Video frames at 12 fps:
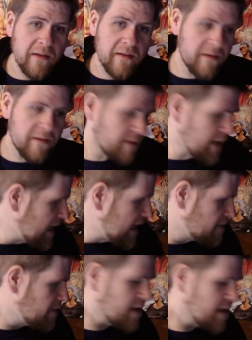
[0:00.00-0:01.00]
The
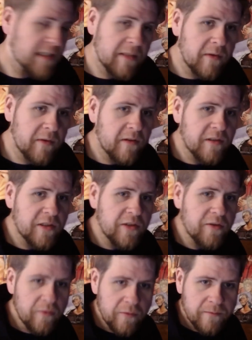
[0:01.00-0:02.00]
case very similar
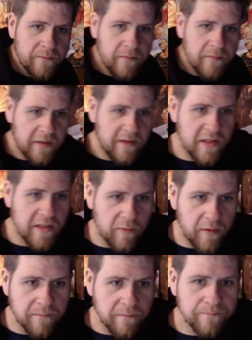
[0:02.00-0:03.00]
to this
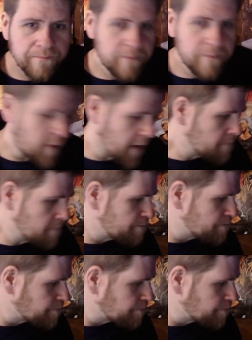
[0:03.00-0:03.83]
one, right?